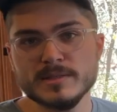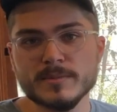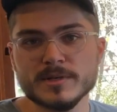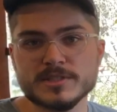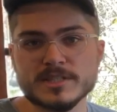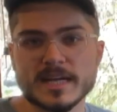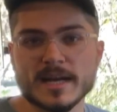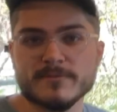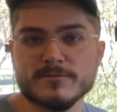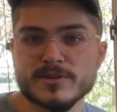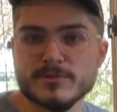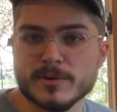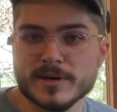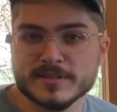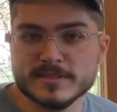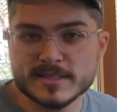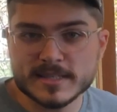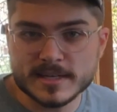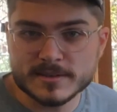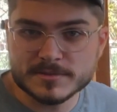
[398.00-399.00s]
much everywhere
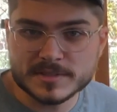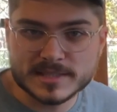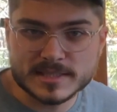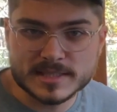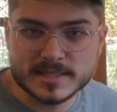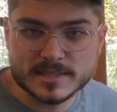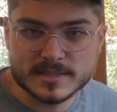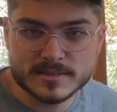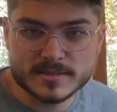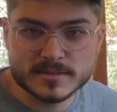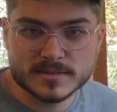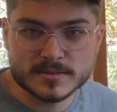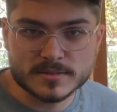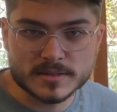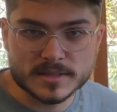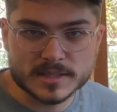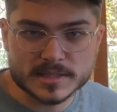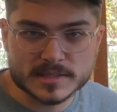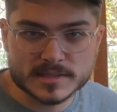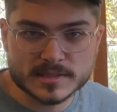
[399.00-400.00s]
that I've seen
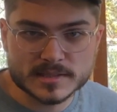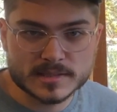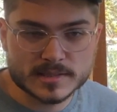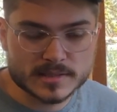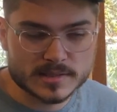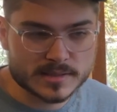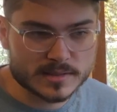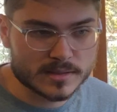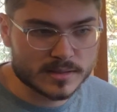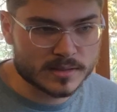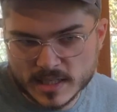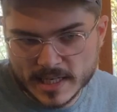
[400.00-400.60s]
lists